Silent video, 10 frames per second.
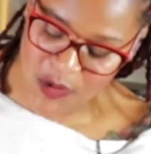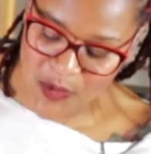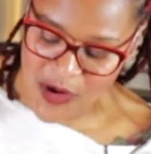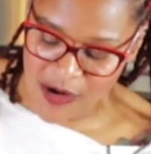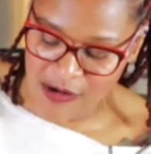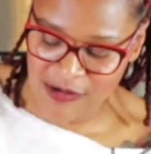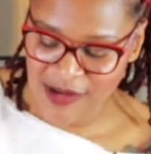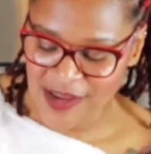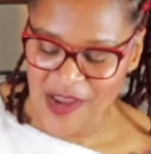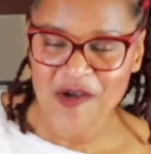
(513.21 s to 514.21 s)
you all
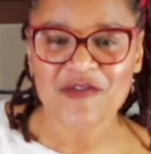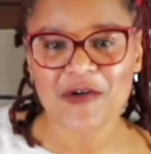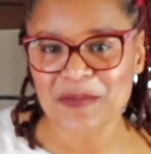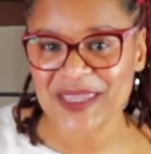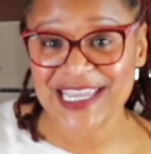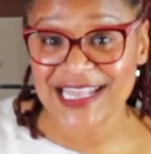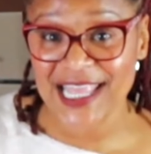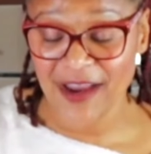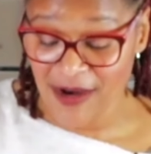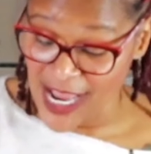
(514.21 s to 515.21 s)
for being
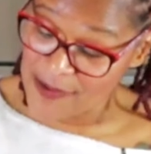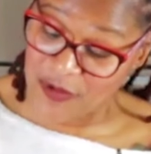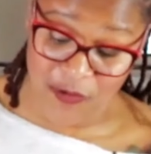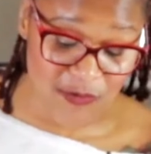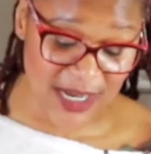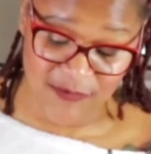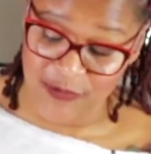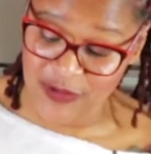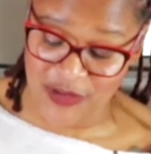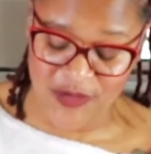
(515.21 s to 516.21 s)
there. I'm
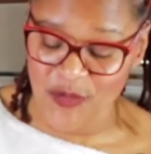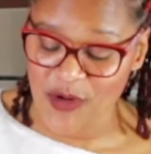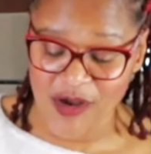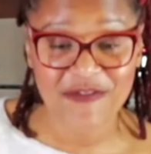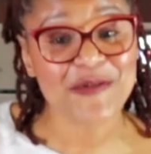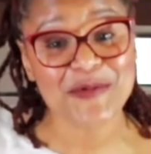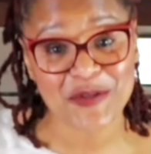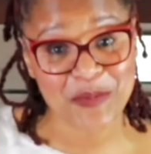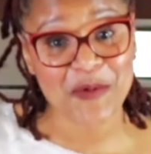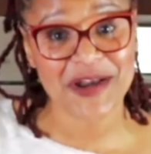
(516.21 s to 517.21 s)
grateful to you all for
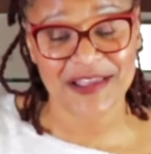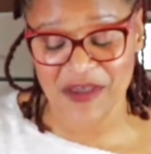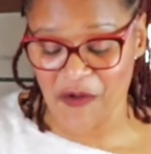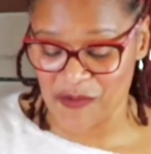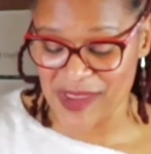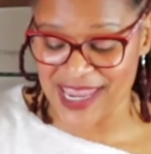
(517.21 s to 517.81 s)
supporting the Home